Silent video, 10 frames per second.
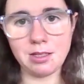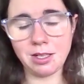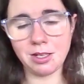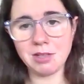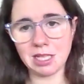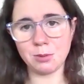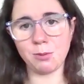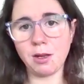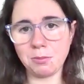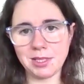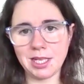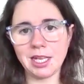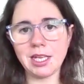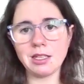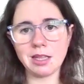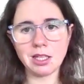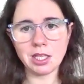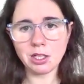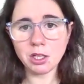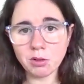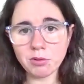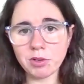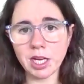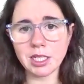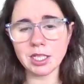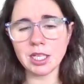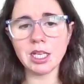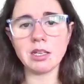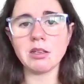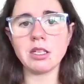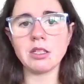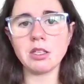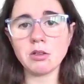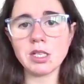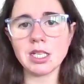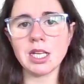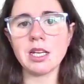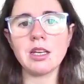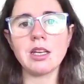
You know, that's what I'm saying, that you created it, you did it.